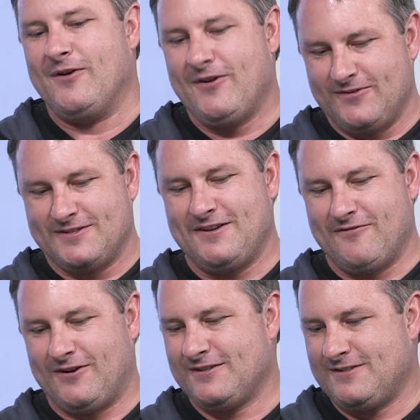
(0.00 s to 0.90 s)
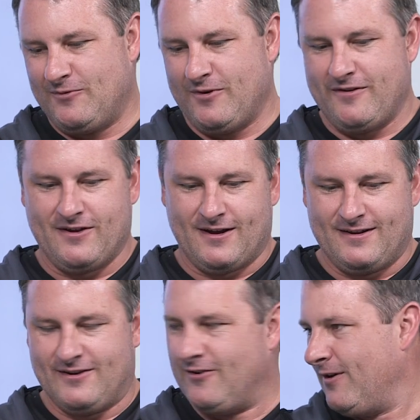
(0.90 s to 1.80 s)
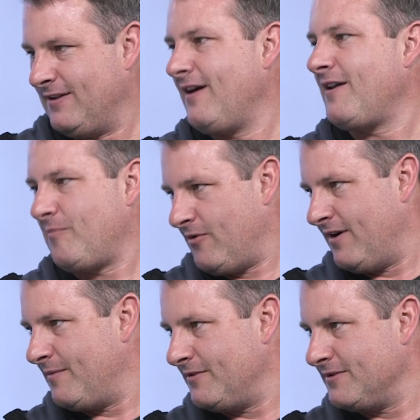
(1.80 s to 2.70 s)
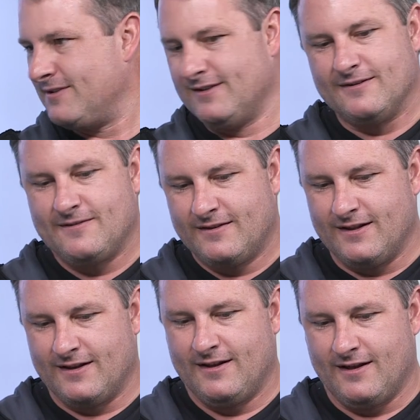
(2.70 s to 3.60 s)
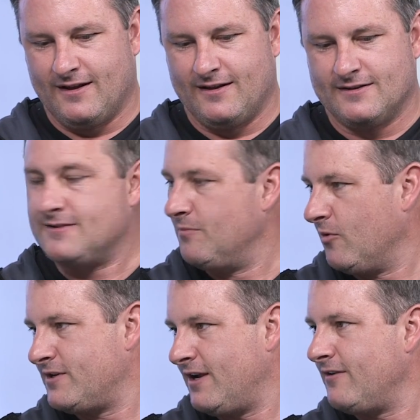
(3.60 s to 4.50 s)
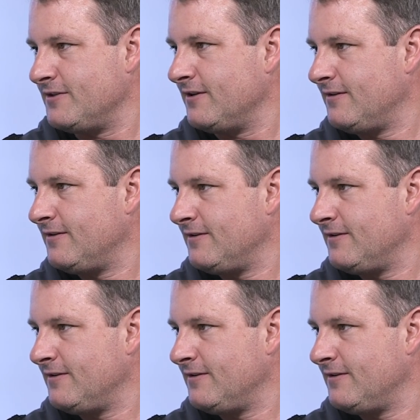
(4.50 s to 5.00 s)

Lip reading: know, here in the city of Austin where you've got, you know, a lot of parameters, then it's more challenging.